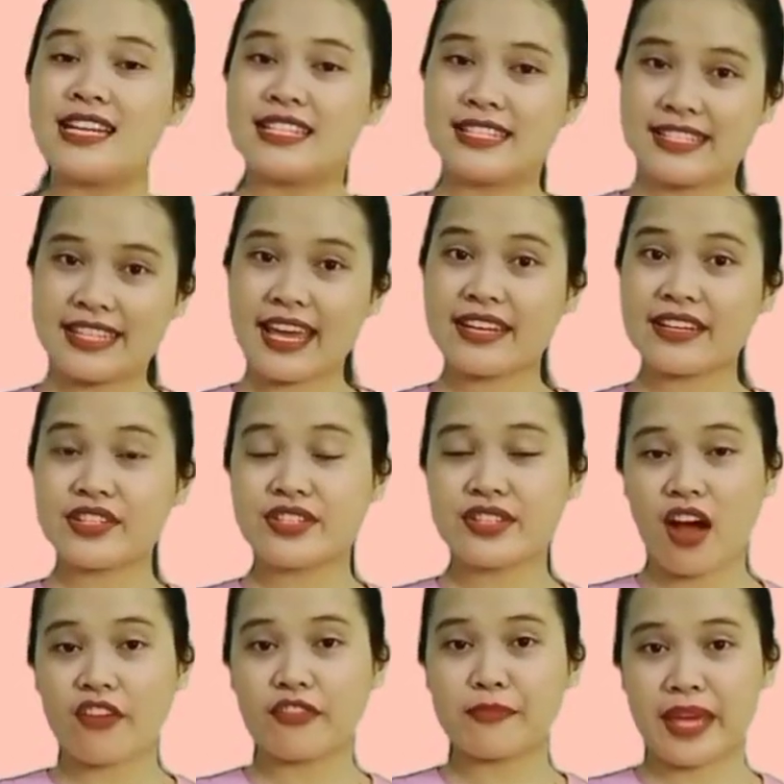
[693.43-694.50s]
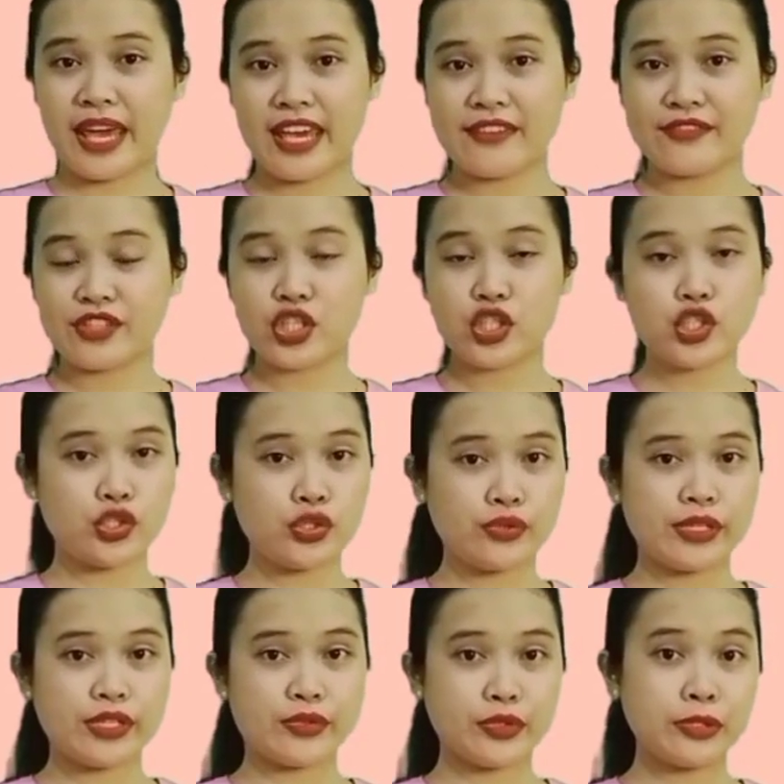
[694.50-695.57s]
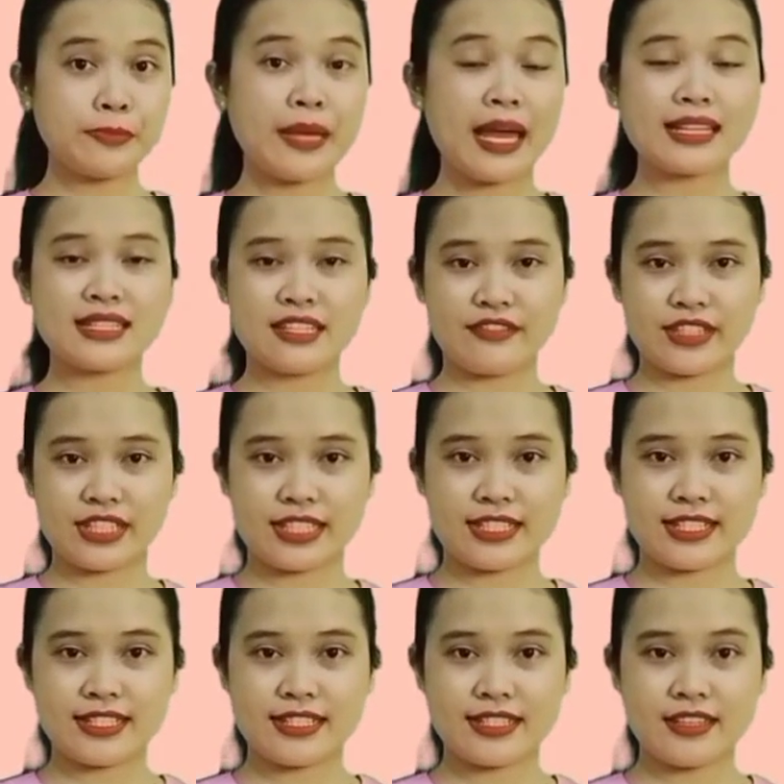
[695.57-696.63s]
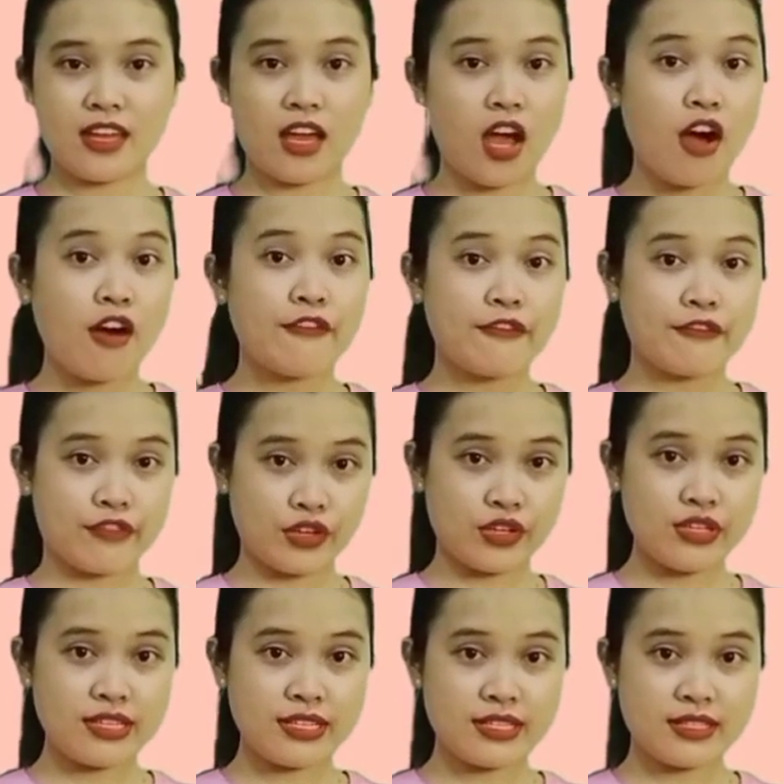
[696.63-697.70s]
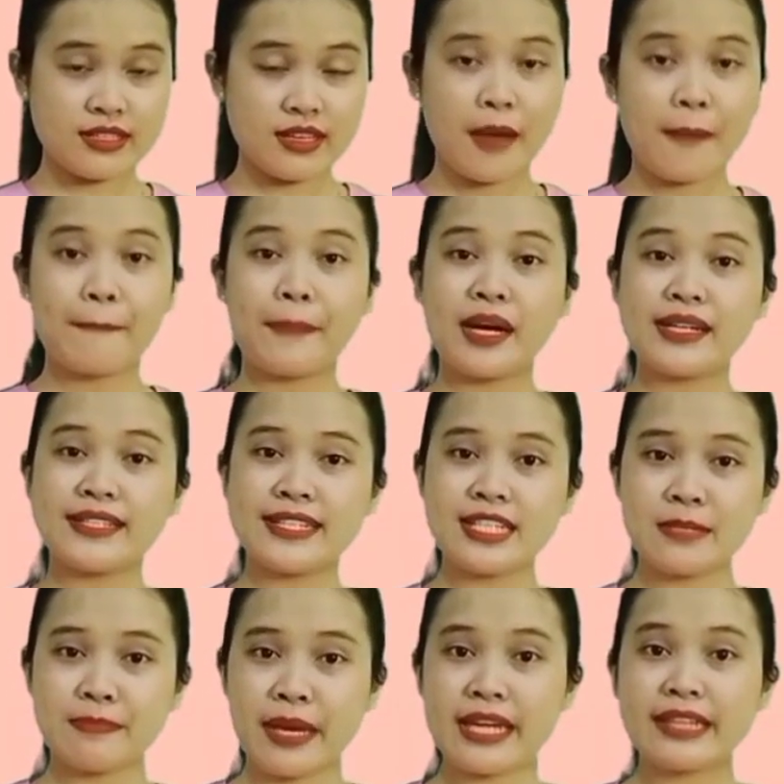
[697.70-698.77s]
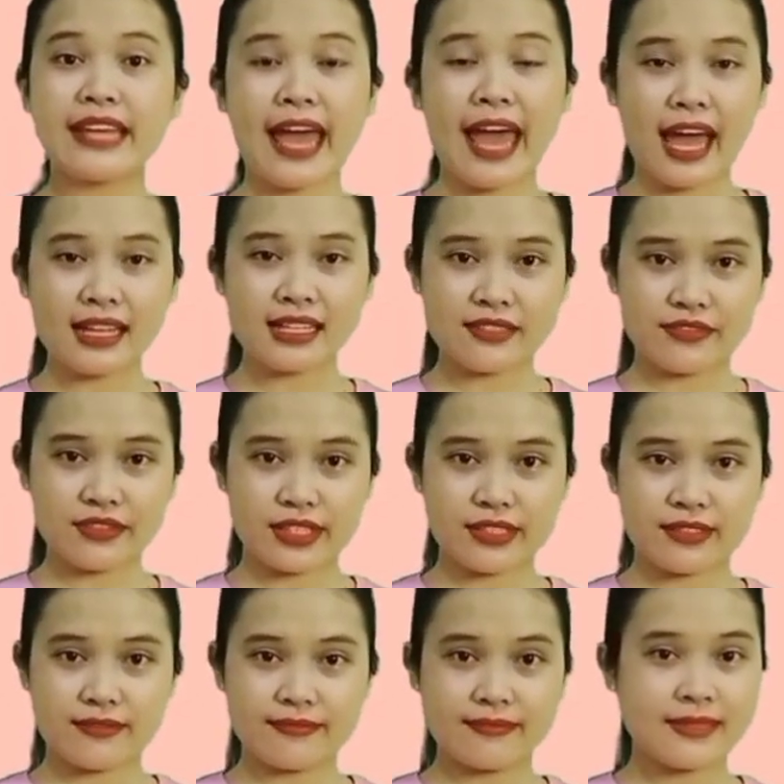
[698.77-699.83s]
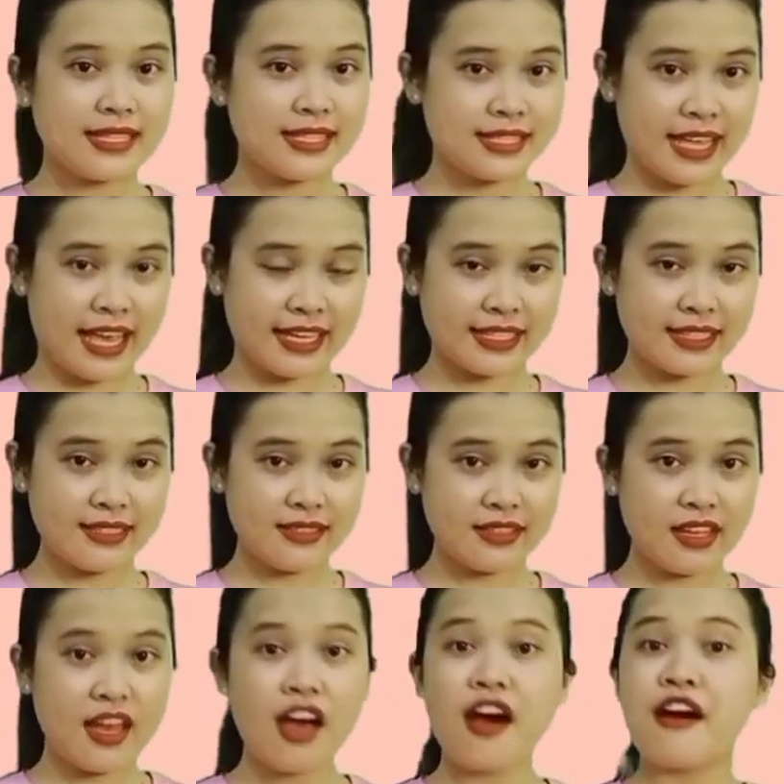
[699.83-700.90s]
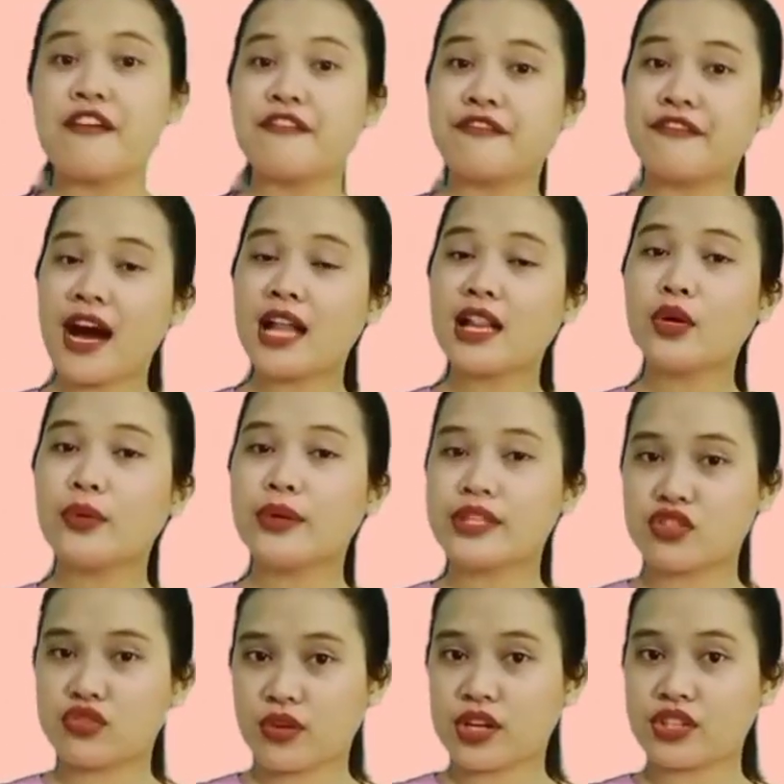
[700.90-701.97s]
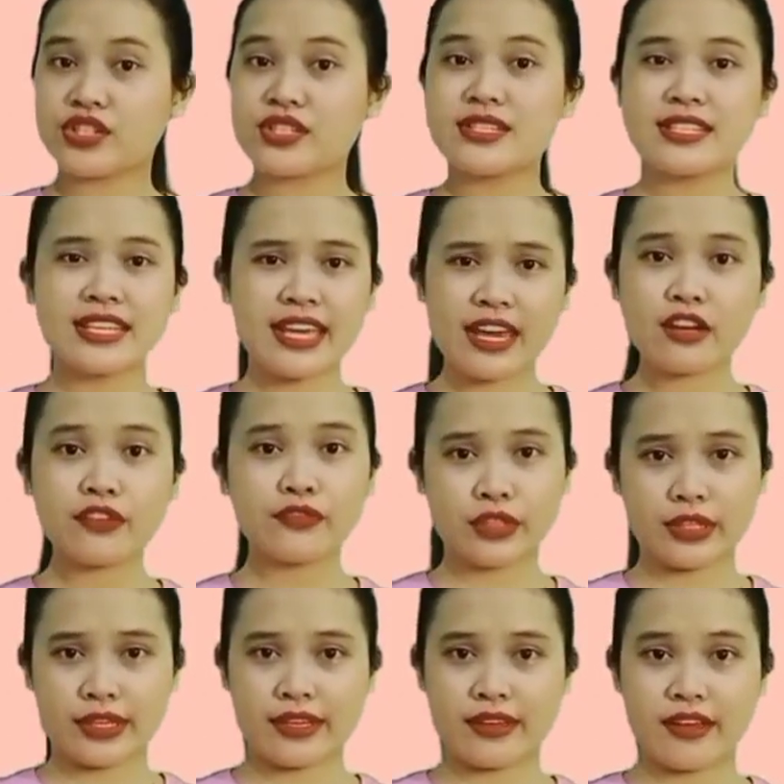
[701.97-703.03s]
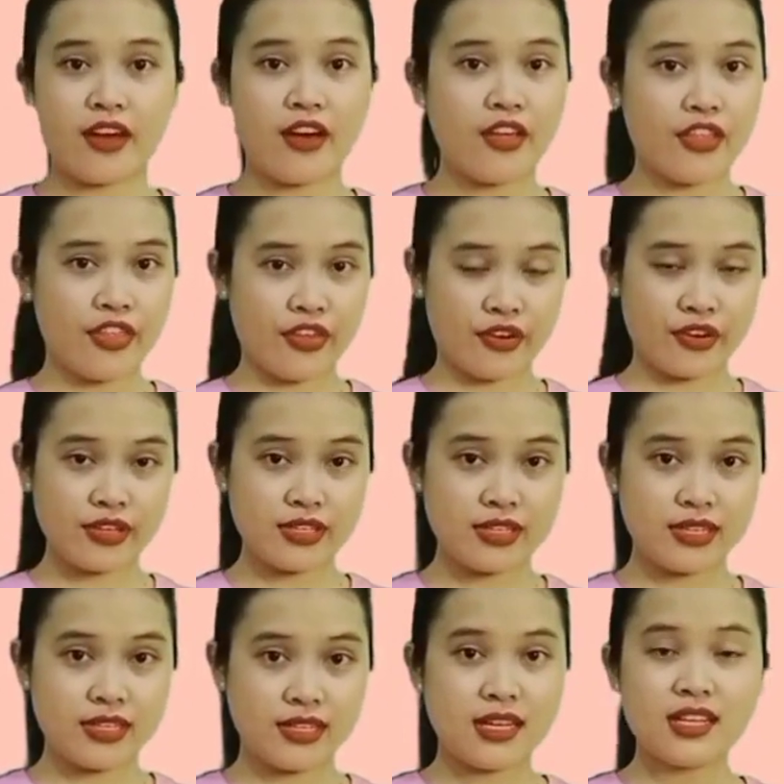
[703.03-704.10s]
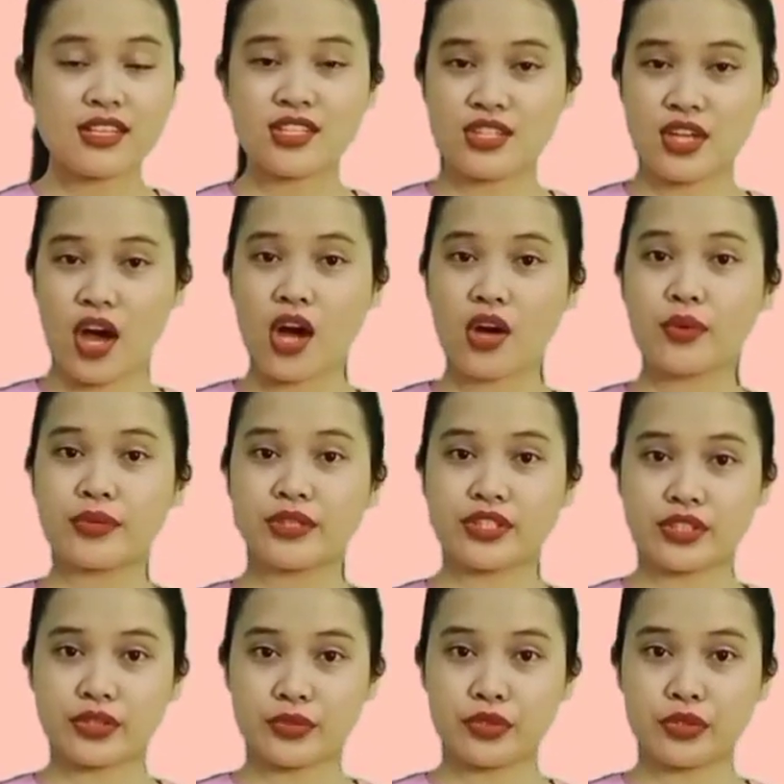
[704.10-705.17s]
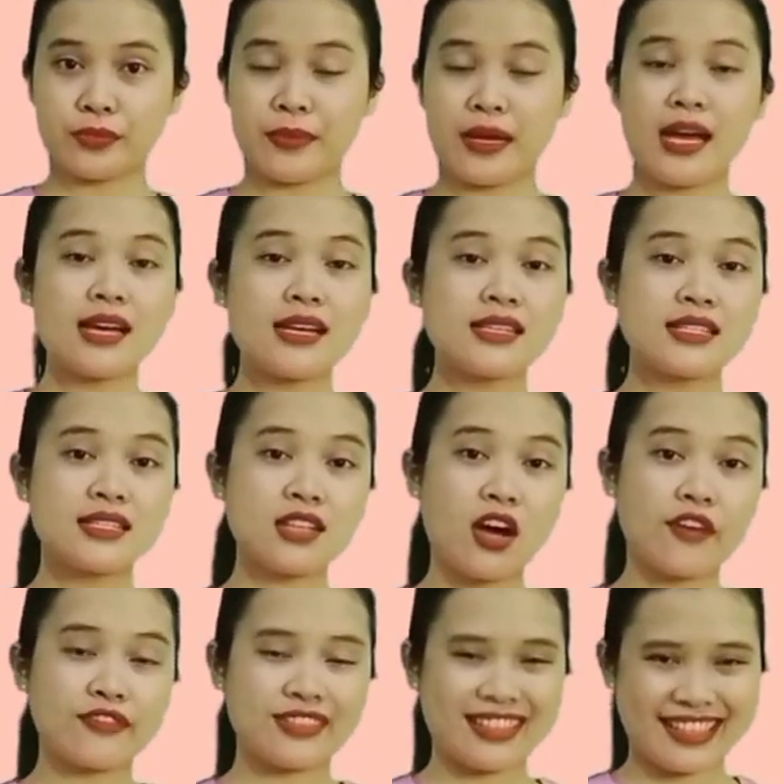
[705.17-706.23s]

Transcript: Standards of behavior during group activities. First, participate actively. Second, follow instructions carefully. Third, talk with your group softly.